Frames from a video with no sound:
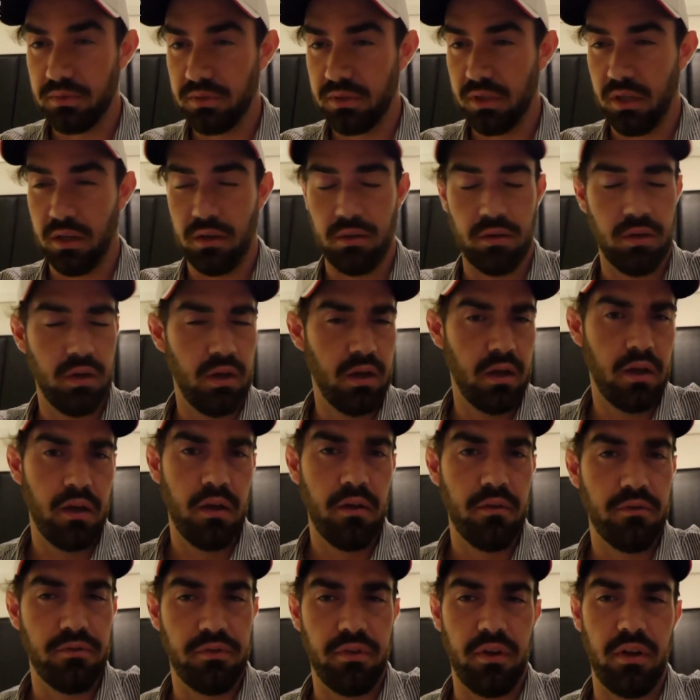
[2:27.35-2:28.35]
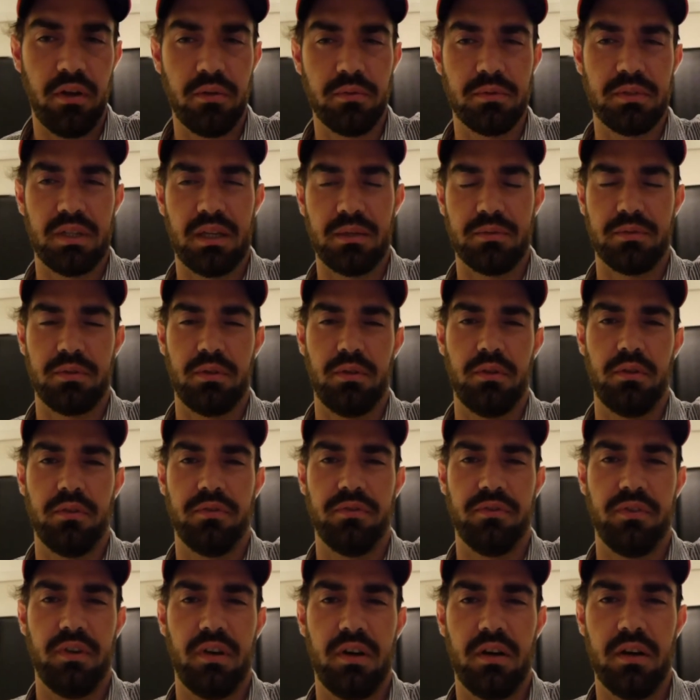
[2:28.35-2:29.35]
So flight was absolutely
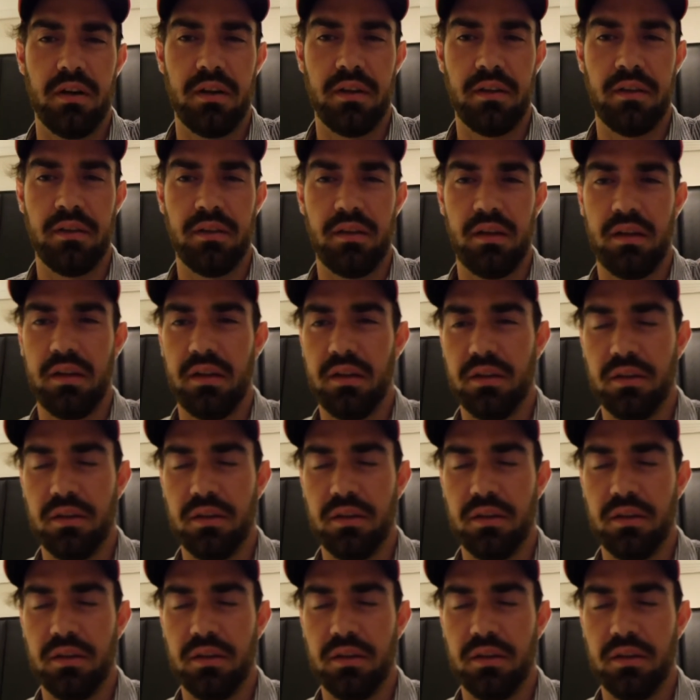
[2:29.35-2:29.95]
fine,